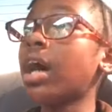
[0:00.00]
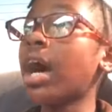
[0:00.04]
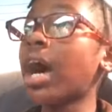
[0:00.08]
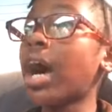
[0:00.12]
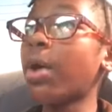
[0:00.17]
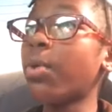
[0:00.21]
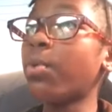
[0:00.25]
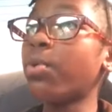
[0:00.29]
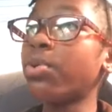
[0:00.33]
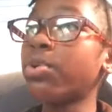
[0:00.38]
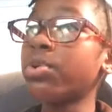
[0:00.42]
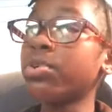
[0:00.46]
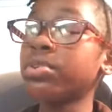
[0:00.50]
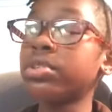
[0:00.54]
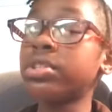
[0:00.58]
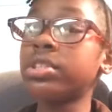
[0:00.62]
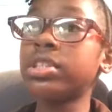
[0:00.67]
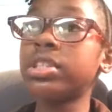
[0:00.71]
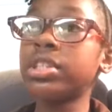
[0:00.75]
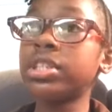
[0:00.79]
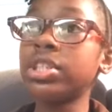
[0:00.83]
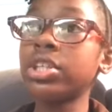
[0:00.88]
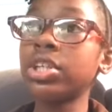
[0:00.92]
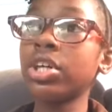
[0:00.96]
I will
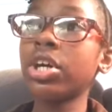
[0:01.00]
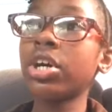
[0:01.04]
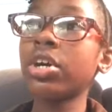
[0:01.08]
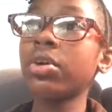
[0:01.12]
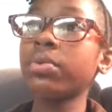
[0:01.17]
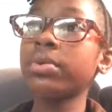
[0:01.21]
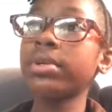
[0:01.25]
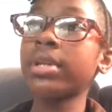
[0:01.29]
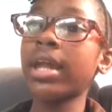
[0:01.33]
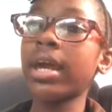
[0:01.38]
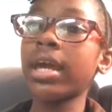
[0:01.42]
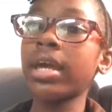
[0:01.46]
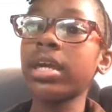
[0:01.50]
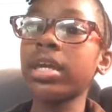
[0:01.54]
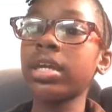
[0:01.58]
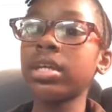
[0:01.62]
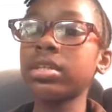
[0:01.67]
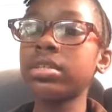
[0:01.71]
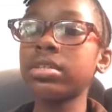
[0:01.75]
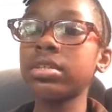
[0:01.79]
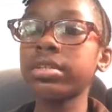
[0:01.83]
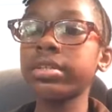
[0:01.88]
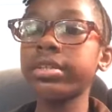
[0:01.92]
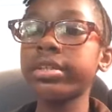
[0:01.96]
see y'all when I
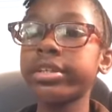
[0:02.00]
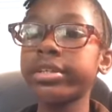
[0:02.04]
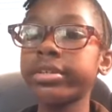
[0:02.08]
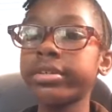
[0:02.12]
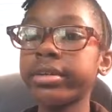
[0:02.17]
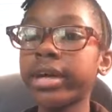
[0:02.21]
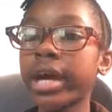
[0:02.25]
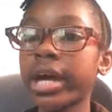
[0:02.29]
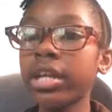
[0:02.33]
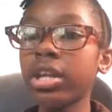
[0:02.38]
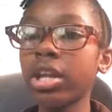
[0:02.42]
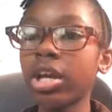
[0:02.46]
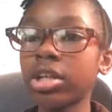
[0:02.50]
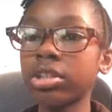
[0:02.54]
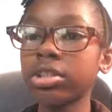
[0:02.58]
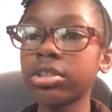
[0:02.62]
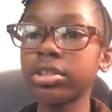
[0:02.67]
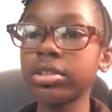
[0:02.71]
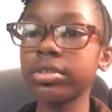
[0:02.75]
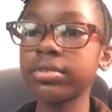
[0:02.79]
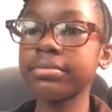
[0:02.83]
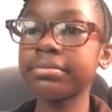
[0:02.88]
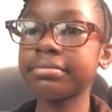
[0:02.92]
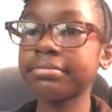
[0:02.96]
get to the eye
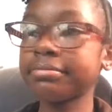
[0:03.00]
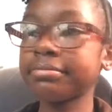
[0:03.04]
doctor.